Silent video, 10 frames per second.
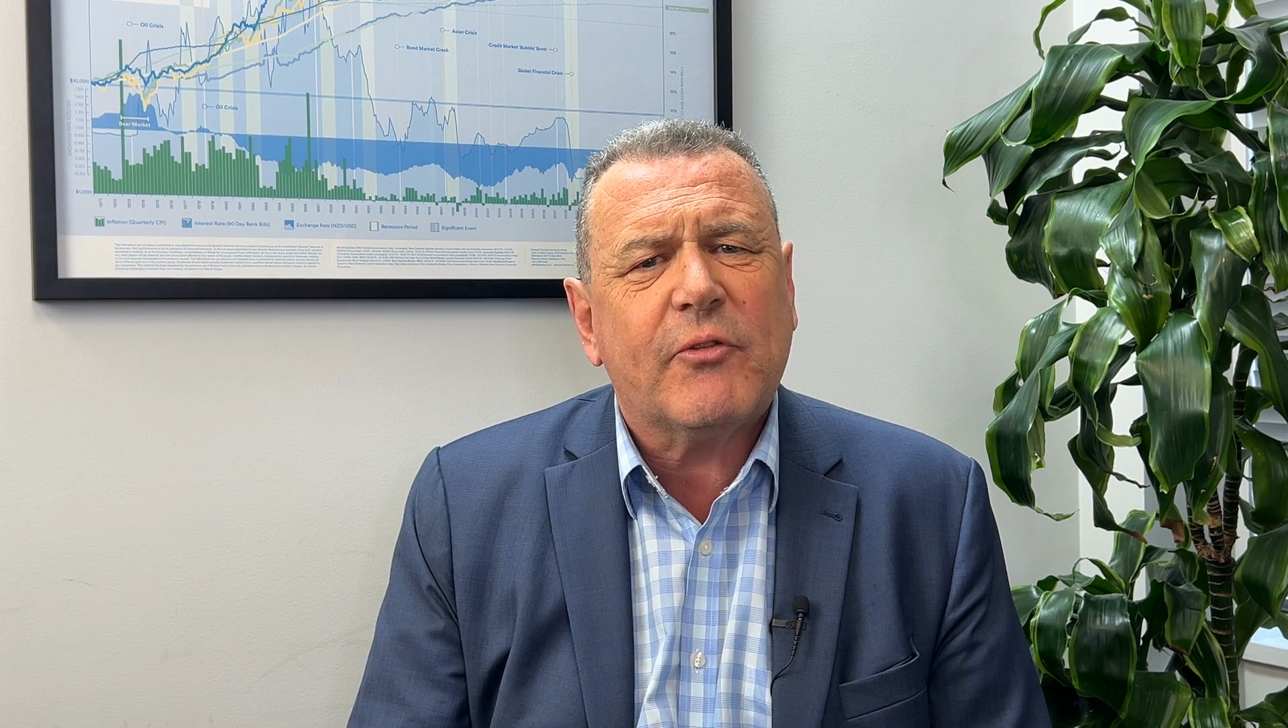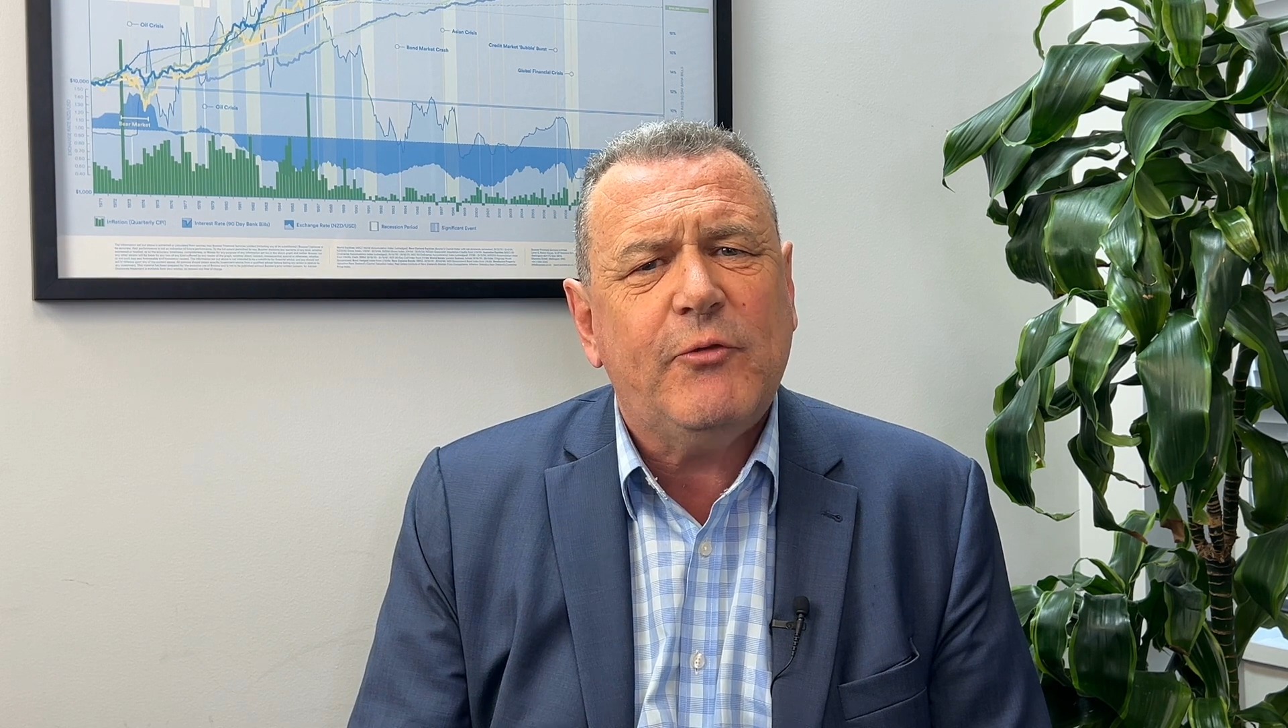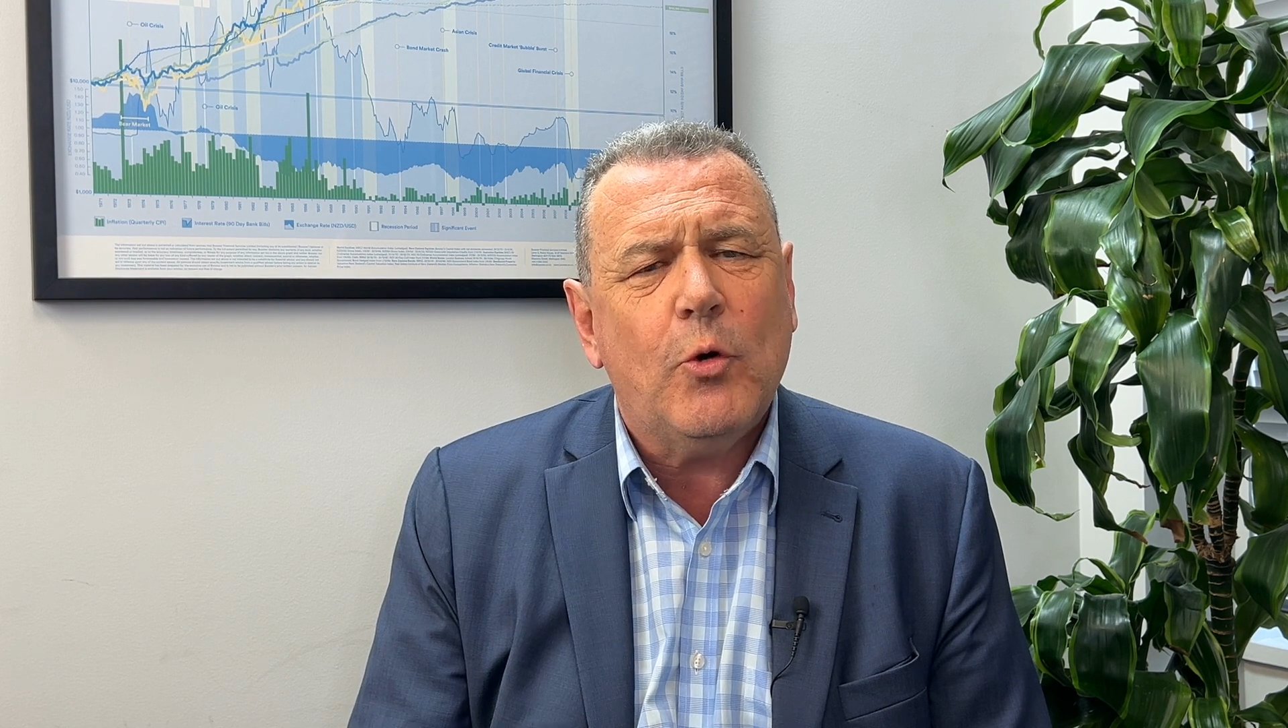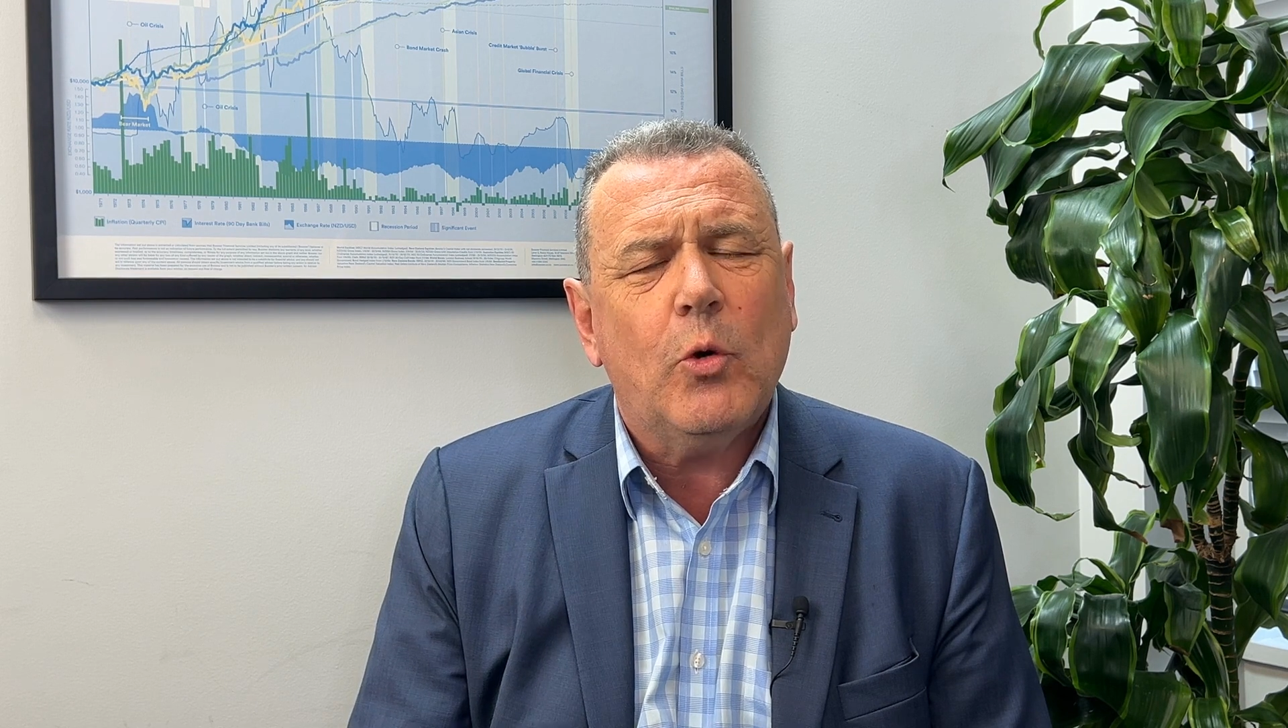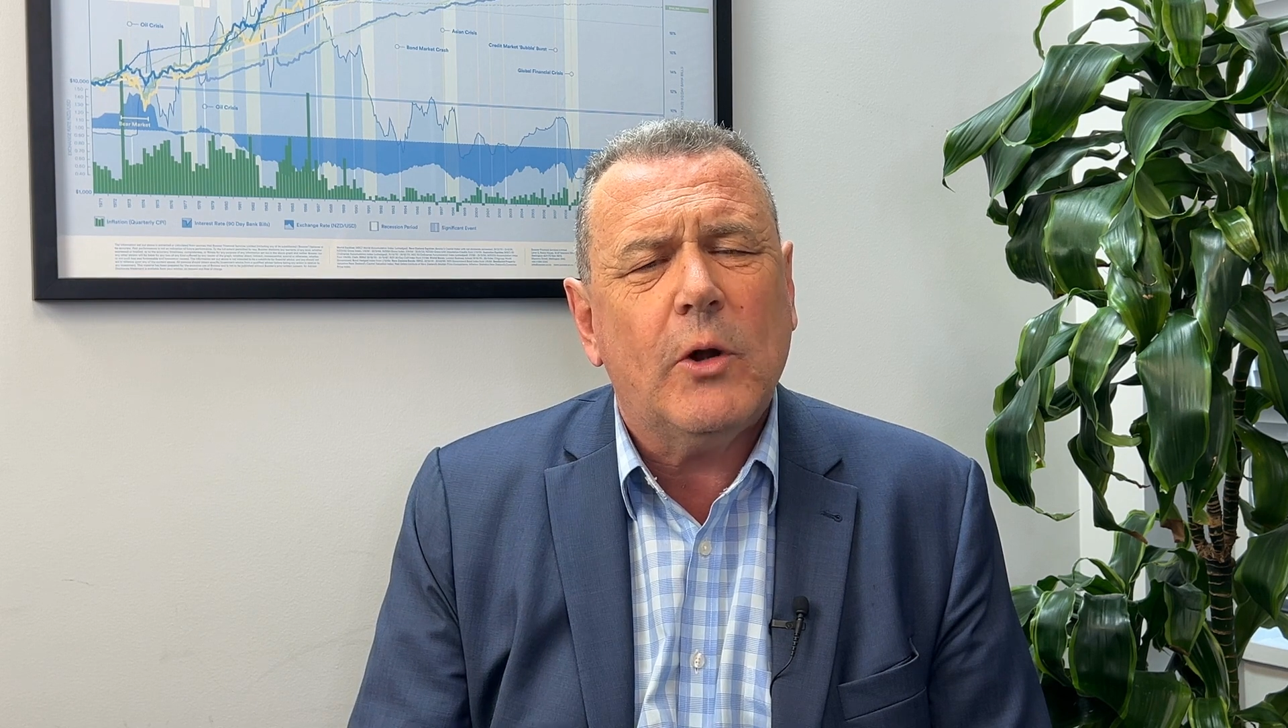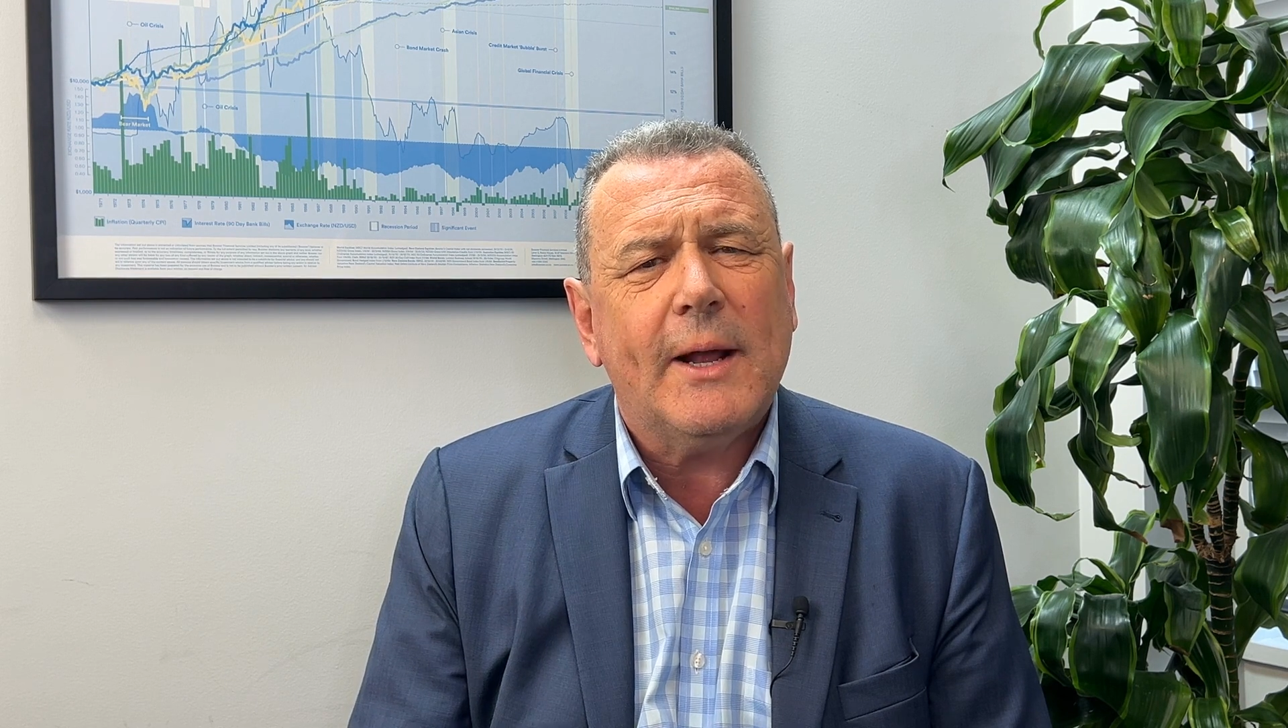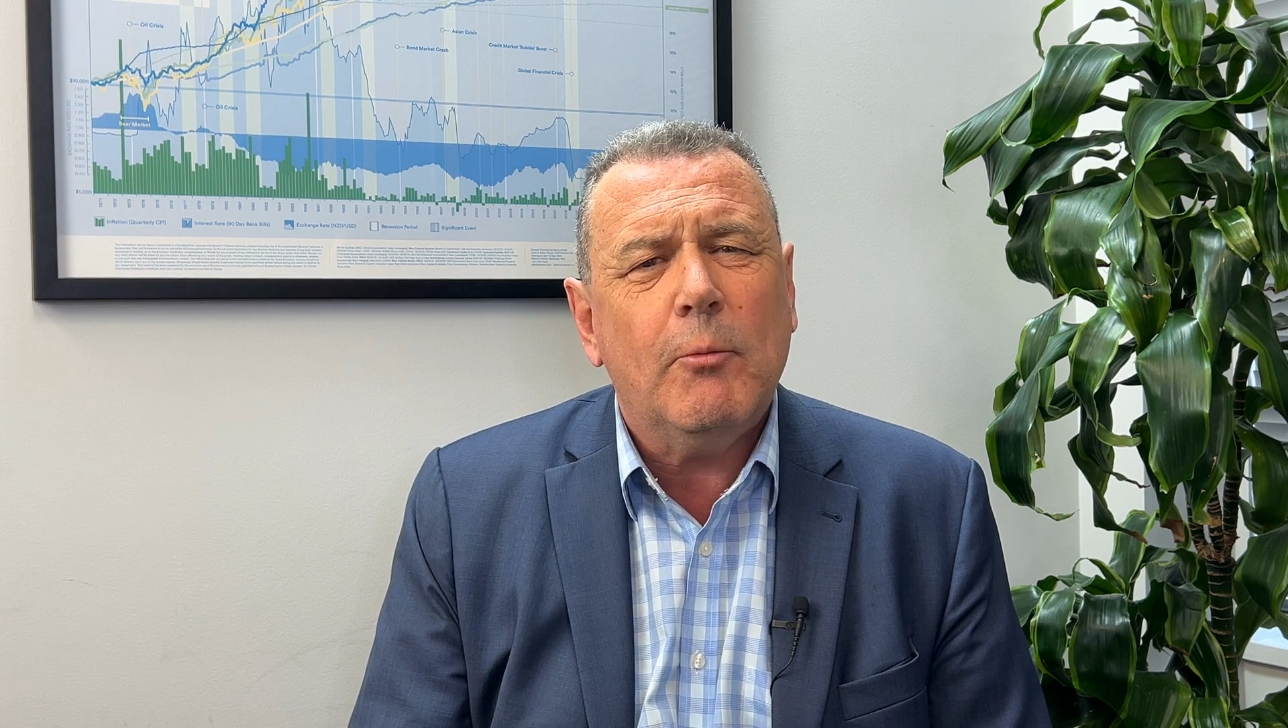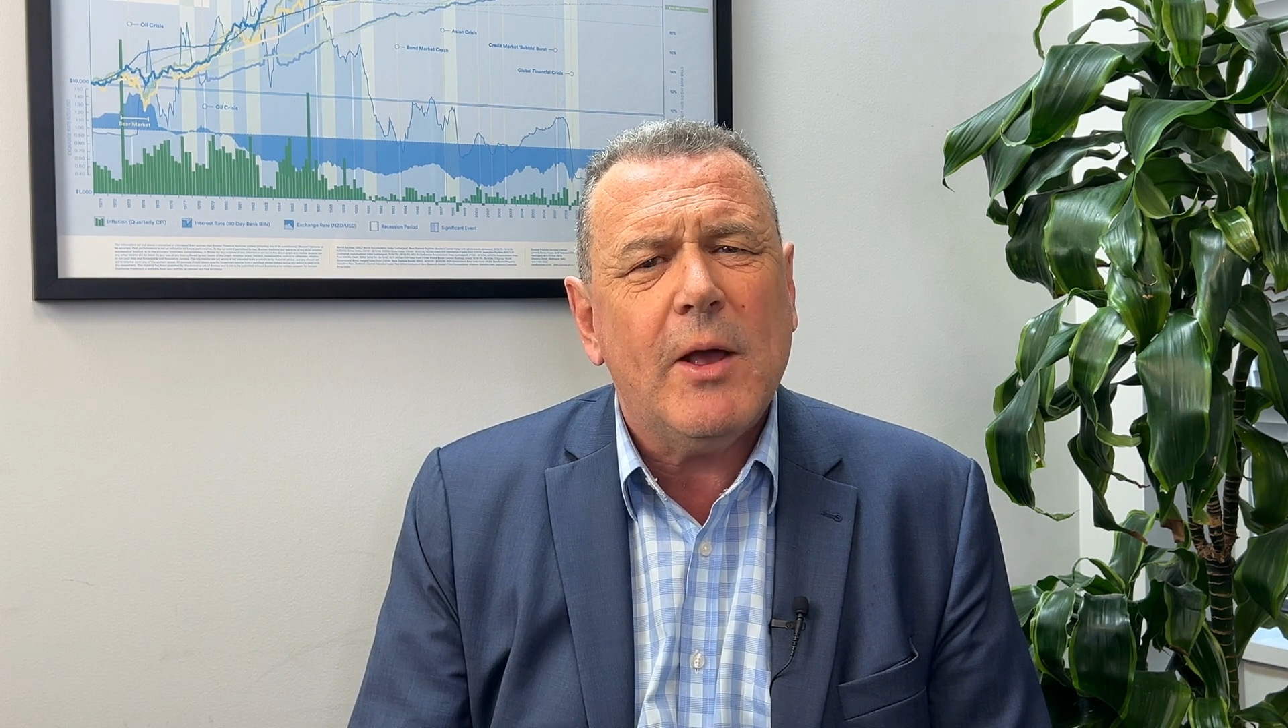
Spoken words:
falling.